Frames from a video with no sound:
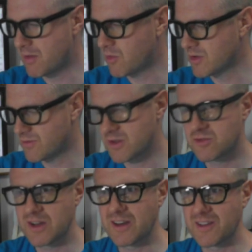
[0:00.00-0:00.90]
I'm always
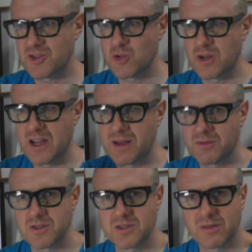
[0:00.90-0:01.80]
frustrated at short
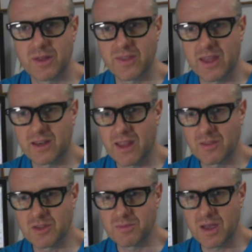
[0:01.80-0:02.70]
arms and stuff like that, and
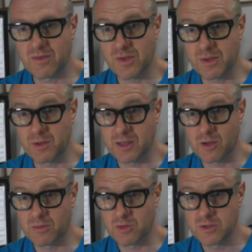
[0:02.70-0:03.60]
having to buy everything when I
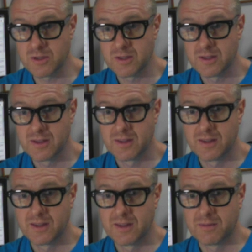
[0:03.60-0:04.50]
go abroad.
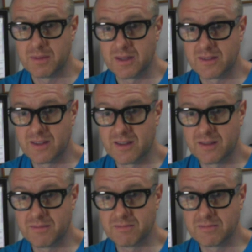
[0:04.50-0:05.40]
But
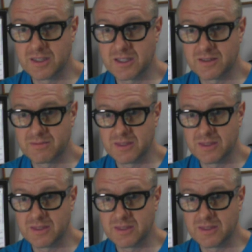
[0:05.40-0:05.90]
yeah.